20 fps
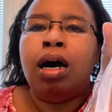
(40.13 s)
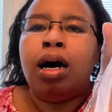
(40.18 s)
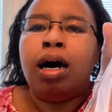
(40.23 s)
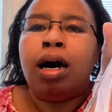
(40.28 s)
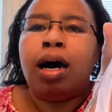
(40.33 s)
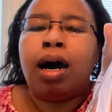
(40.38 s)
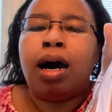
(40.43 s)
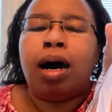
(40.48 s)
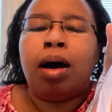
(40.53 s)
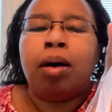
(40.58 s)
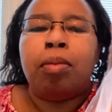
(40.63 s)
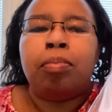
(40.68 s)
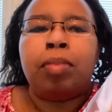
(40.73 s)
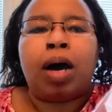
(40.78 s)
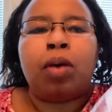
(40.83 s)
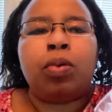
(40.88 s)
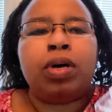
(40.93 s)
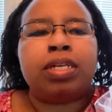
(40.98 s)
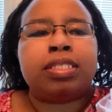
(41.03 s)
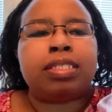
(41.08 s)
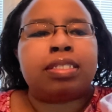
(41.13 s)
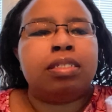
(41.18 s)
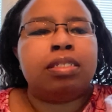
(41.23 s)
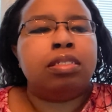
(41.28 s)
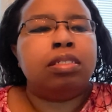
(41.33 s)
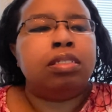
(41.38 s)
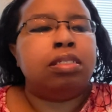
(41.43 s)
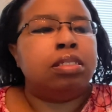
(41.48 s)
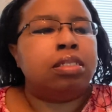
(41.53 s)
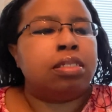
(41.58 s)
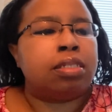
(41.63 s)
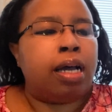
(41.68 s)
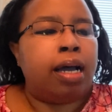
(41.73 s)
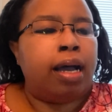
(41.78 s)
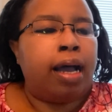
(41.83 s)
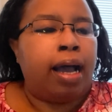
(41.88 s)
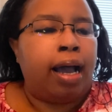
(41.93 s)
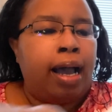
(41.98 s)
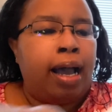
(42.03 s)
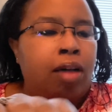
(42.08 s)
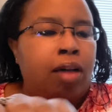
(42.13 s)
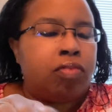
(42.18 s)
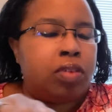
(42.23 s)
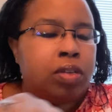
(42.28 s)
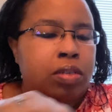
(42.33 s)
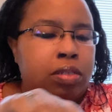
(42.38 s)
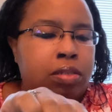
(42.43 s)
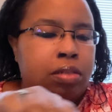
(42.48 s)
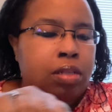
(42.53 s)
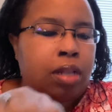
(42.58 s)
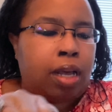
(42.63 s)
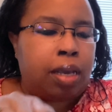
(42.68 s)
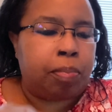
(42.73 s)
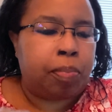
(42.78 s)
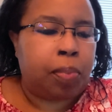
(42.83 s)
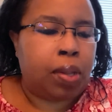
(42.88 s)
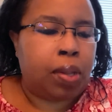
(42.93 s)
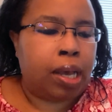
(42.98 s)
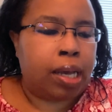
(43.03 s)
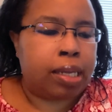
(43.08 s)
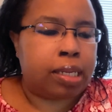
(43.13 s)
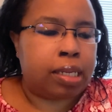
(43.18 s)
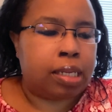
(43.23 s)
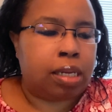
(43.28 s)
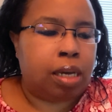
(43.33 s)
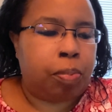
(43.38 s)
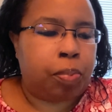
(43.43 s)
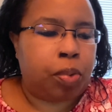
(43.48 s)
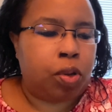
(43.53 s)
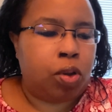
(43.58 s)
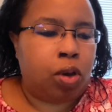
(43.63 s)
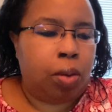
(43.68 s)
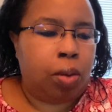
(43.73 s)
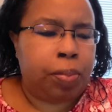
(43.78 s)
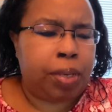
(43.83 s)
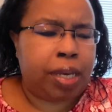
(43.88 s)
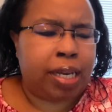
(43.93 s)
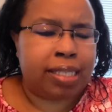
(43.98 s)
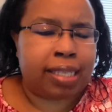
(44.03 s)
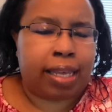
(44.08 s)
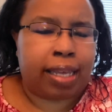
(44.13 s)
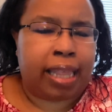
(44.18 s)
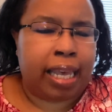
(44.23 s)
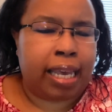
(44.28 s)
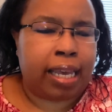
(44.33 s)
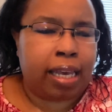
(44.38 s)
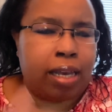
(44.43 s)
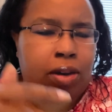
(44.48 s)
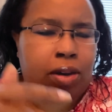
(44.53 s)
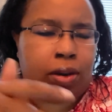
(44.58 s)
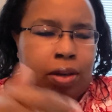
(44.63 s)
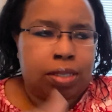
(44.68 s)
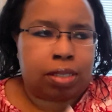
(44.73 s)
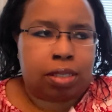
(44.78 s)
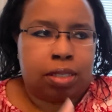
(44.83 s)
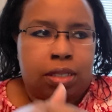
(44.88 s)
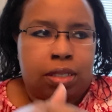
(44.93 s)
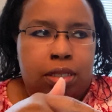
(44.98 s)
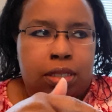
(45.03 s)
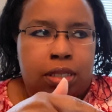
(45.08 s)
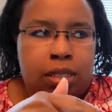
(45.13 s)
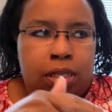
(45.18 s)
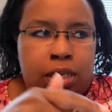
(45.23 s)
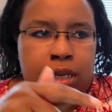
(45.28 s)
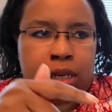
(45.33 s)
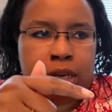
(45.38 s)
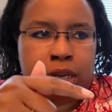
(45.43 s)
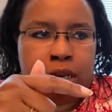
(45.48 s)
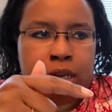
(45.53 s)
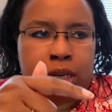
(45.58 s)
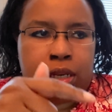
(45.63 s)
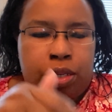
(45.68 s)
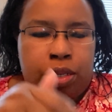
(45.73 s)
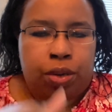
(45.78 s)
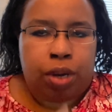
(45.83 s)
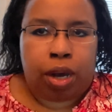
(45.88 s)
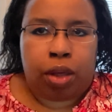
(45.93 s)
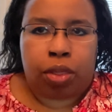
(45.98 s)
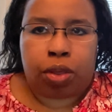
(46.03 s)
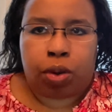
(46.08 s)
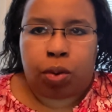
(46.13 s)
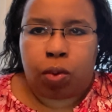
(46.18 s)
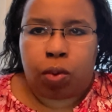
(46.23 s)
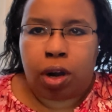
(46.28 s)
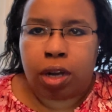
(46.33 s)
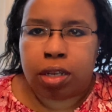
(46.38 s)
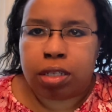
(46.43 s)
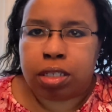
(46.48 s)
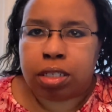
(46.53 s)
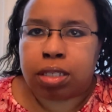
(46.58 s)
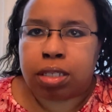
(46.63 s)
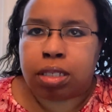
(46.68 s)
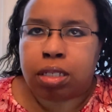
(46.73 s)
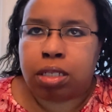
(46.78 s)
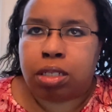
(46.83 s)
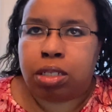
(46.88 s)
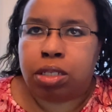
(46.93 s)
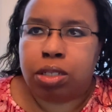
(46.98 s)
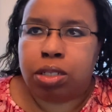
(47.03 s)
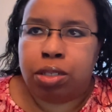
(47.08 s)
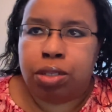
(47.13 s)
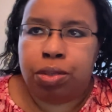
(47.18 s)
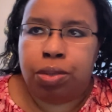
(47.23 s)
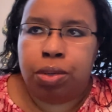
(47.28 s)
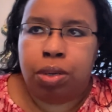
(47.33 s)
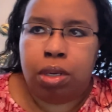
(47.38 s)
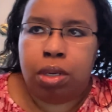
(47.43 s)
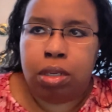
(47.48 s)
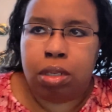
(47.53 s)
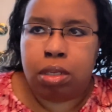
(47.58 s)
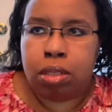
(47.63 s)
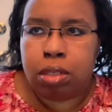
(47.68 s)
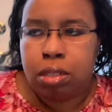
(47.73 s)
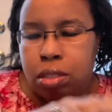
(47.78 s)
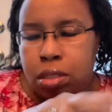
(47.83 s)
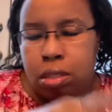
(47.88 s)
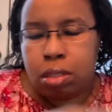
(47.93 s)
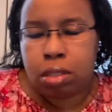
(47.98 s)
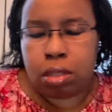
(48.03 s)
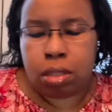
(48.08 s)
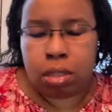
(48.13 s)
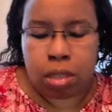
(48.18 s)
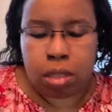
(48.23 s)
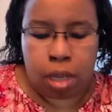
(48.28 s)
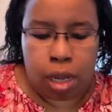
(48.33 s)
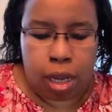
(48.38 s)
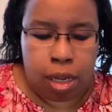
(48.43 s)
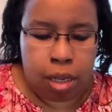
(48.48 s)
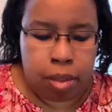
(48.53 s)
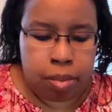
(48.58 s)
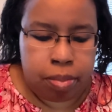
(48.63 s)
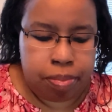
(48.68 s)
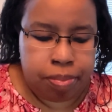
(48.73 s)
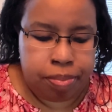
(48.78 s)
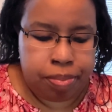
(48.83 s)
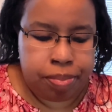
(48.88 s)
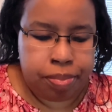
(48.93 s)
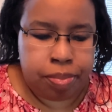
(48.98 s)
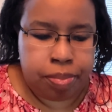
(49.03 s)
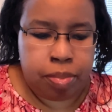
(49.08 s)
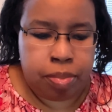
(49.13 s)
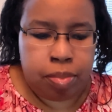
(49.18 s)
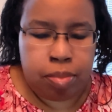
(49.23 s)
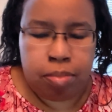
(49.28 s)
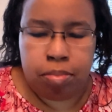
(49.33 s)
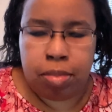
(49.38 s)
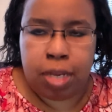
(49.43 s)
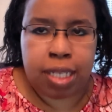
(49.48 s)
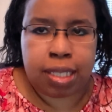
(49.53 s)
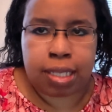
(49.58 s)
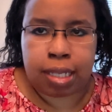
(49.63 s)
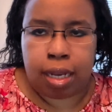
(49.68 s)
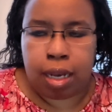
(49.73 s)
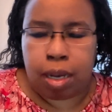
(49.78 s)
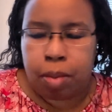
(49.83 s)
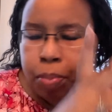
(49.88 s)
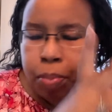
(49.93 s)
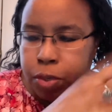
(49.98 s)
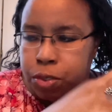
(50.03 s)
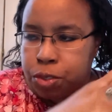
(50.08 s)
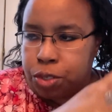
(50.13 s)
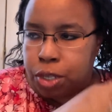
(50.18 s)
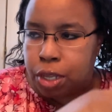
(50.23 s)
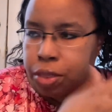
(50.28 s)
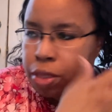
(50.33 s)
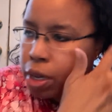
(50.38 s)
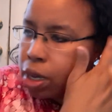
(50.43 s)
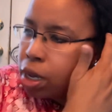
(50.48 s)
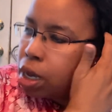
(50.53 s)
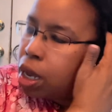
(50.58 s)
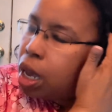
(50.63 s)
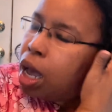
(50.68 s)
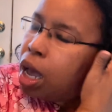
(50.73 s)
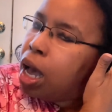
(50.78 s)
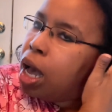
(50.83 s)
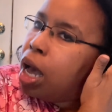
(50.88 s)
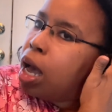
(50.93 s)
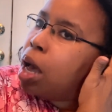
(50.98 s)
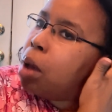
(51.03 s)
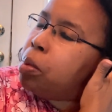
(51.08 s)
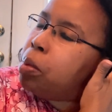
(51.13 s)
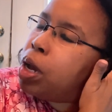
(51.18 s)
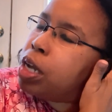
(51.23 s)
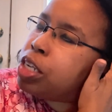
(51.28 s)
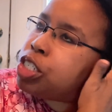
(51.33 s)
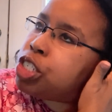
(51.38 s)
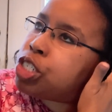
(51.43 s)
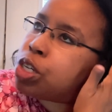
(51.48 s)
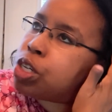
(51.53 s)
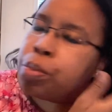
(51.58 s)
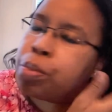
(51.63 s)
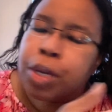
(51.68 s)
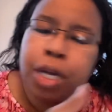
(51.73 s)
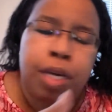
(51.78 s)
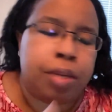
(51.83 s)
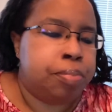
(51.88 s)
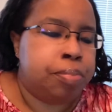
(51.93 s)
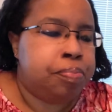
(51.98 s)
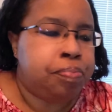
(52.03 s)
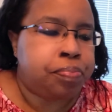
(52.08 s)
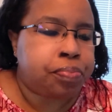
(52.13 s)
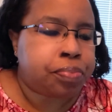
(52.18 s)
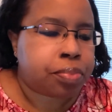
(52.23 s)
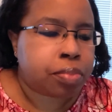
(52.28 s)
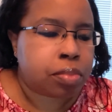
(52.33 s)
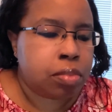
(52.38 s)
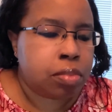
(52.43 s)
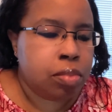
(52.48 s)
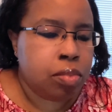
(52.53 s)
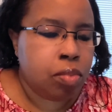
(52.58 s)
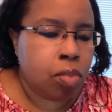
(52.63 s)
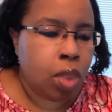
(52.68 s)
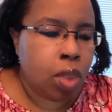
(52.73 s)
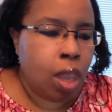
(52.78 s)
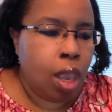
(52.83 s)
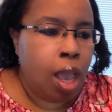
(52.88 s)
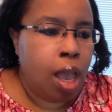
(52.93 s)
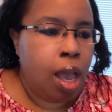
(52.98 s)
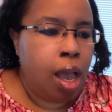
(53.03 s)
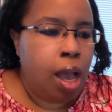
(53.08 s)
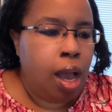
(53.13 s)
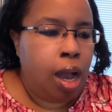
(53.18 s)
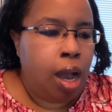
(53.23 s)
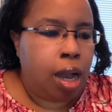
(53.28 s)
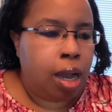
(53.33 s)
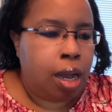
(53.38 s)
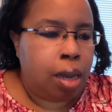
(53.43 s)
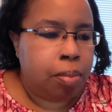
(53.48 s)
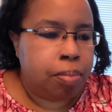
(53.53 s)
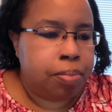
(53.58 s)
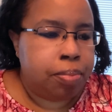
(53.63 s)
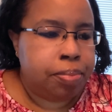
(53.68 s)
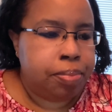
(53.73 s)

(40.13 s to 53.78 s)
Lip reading: I haven't like plugged it up and all because I think it causes your other watches to mess up or something. I'm not sure, but yeah,